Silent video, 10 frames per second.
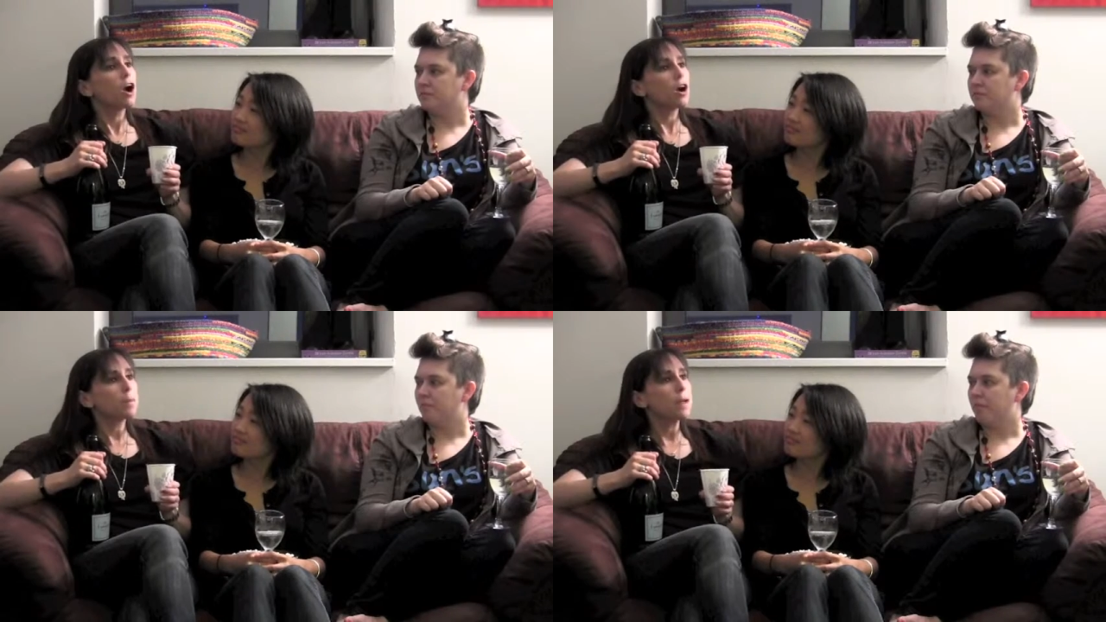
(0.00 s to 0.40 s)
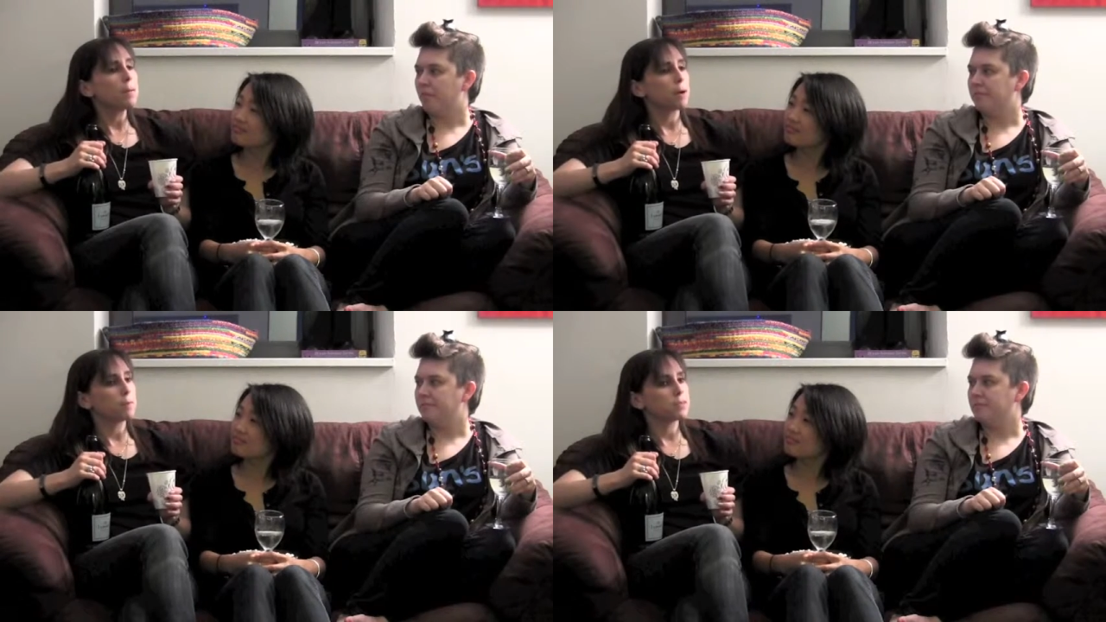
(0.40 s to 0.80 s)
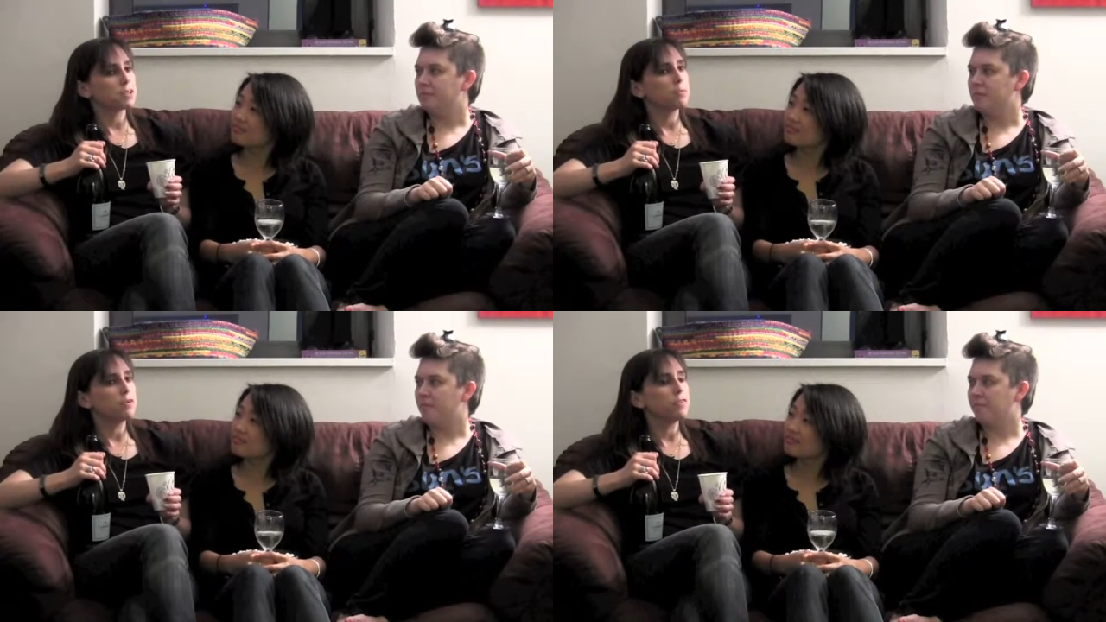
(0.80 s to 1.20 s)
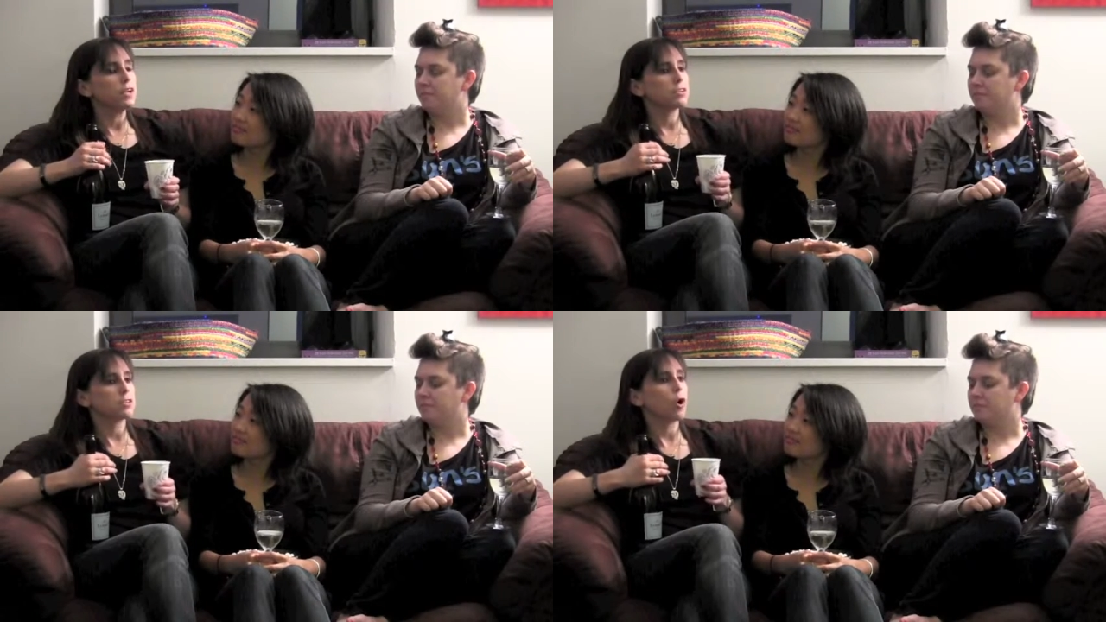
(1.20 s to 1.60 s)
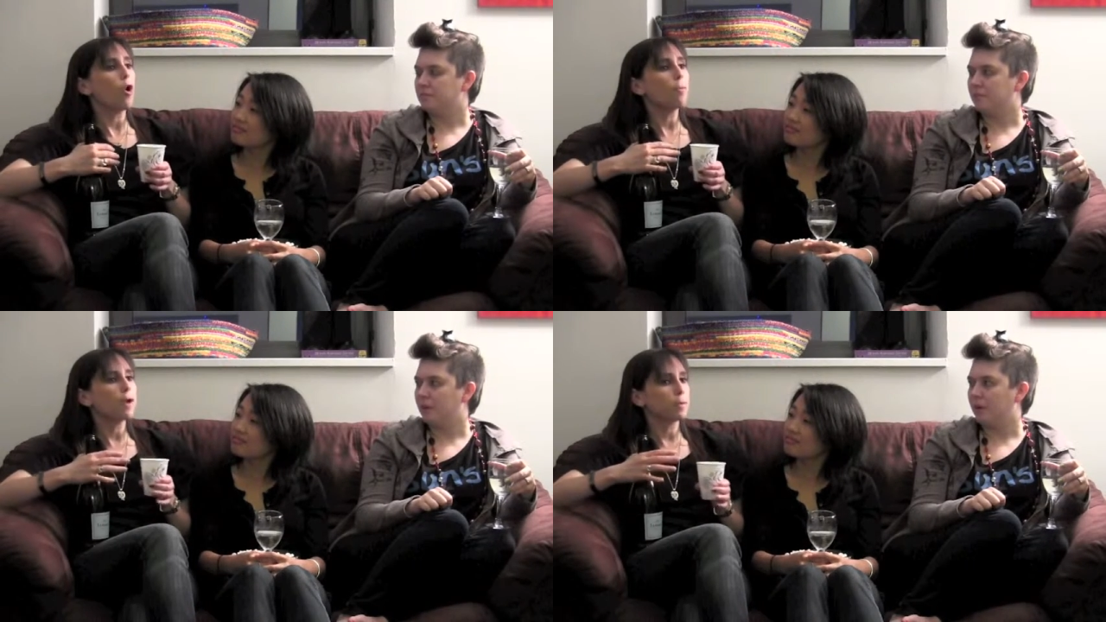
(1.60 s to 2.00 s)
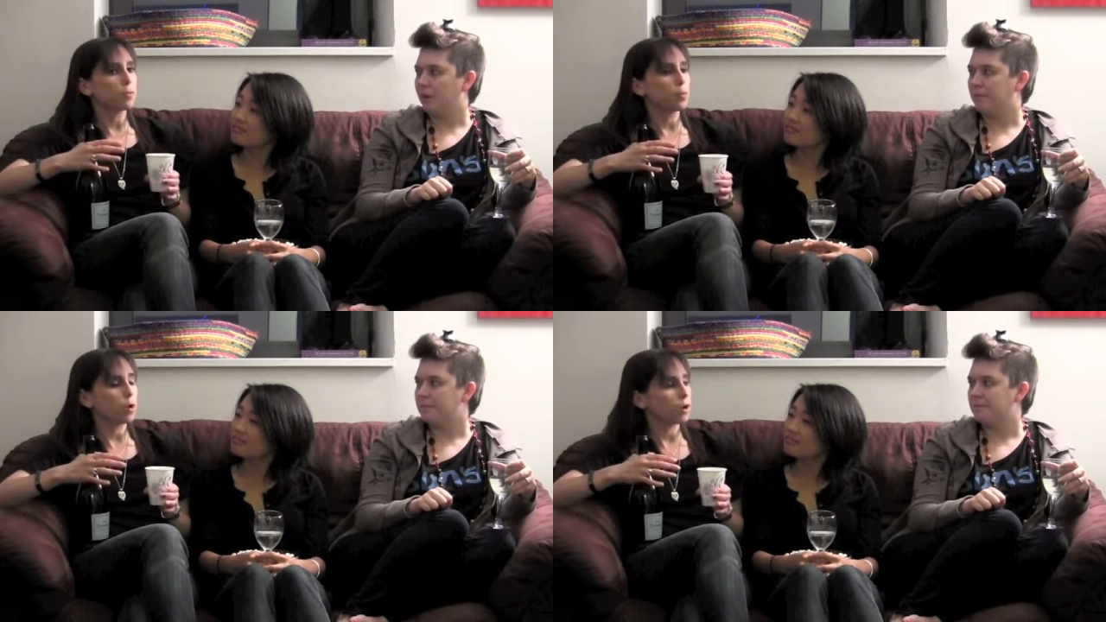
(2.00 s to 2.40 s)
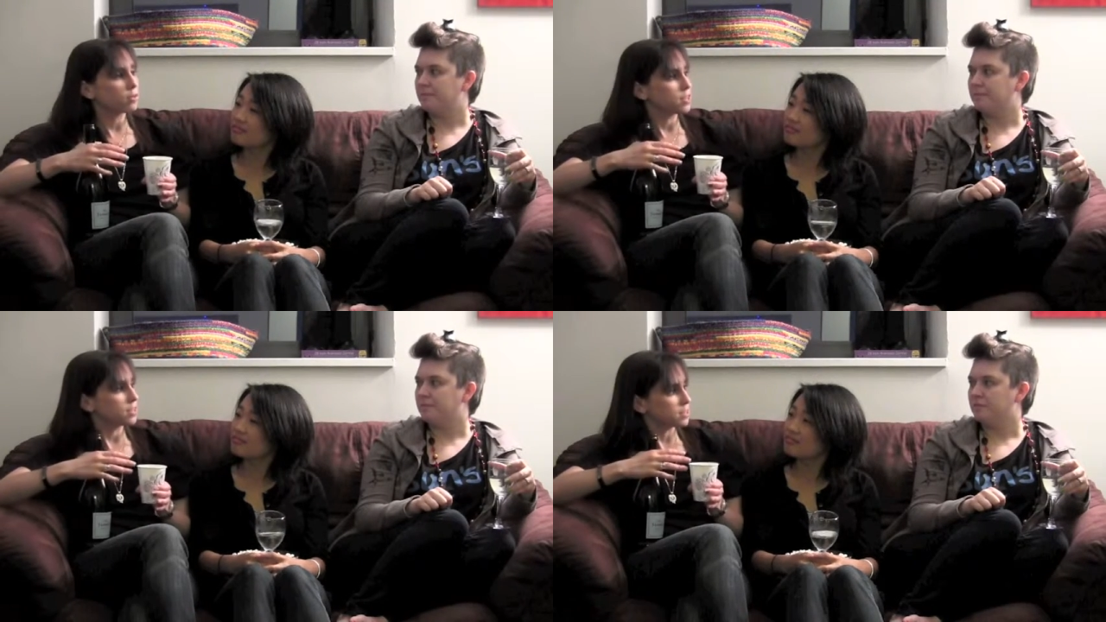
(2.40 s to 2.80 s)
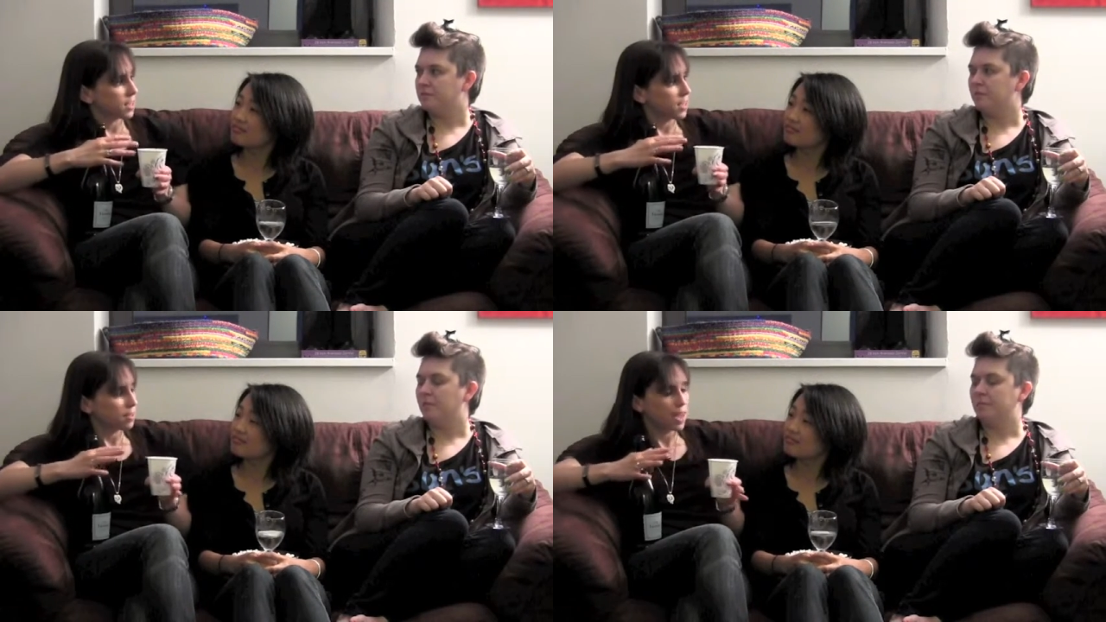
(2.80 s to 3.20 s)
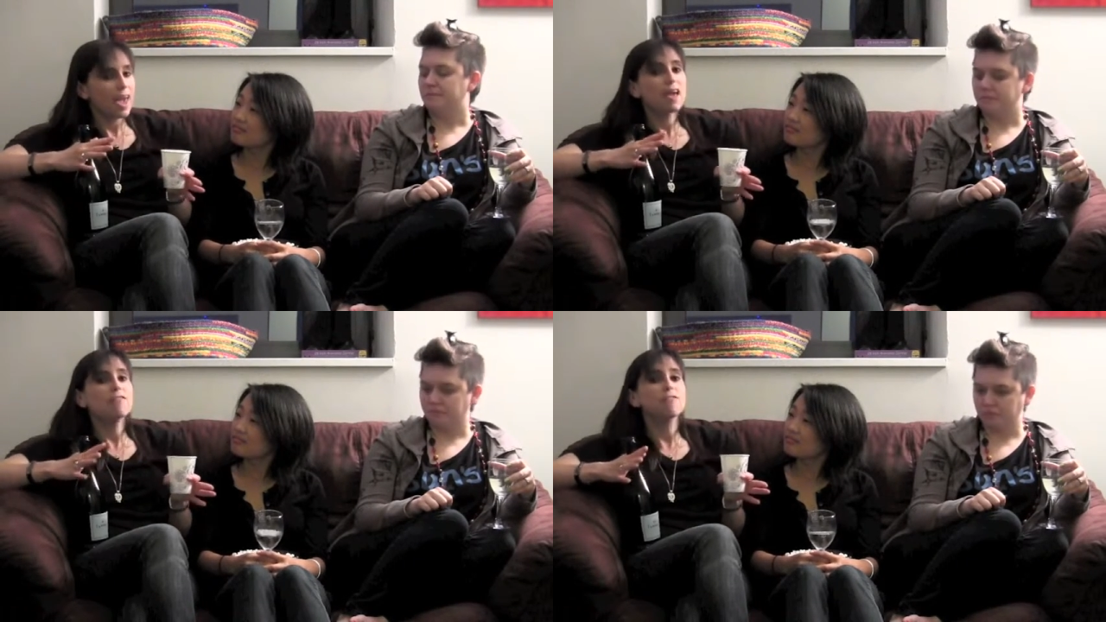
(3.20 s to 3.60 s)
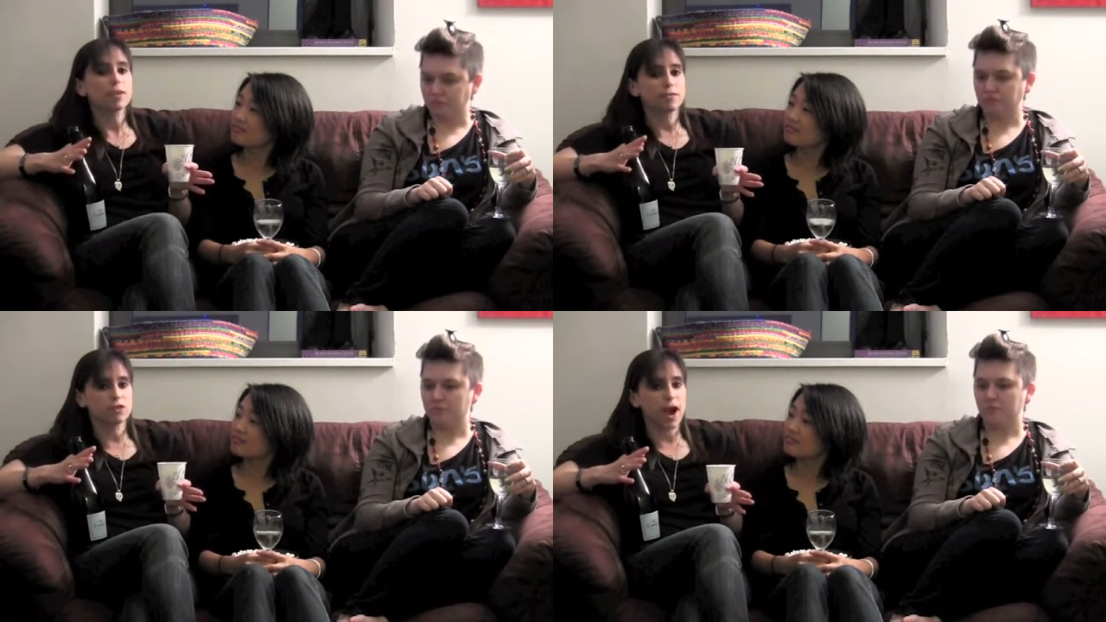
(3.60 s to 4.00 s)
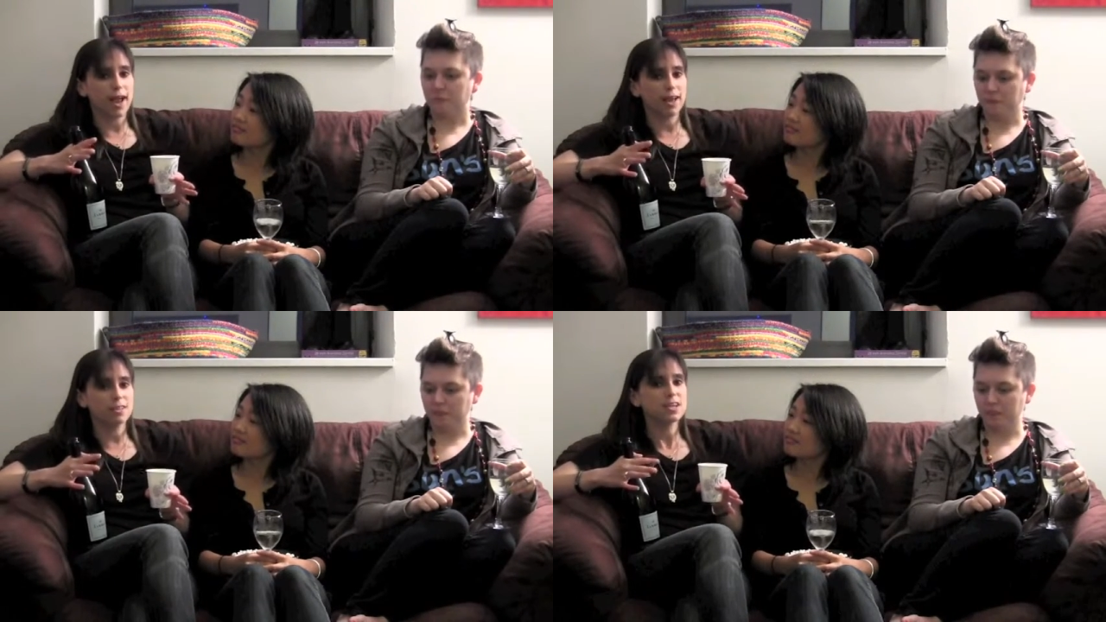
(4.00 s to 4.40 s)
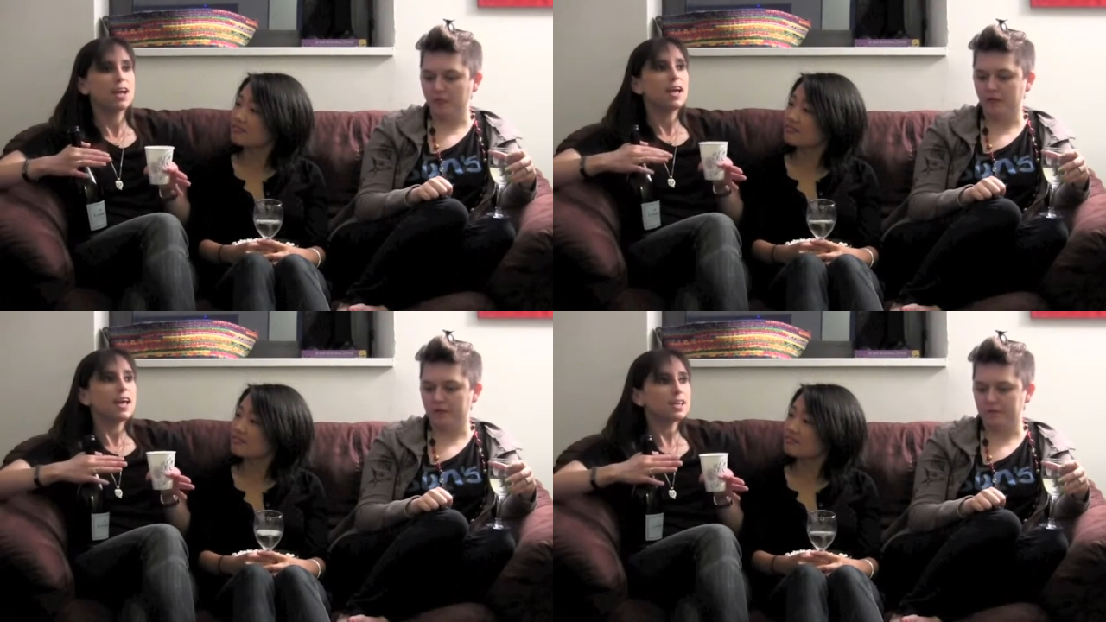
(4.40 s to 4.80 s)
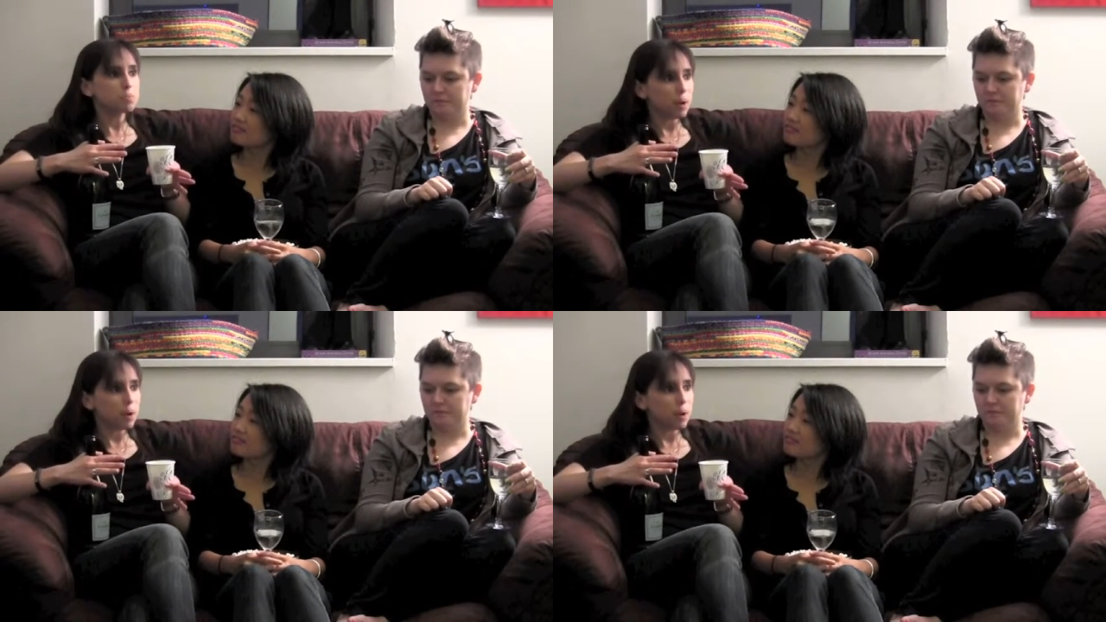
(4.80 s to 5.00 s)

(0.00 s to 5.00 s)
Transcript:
Speaker 1: Her main purpose in the movie is to open up the world to this cave full of dragons his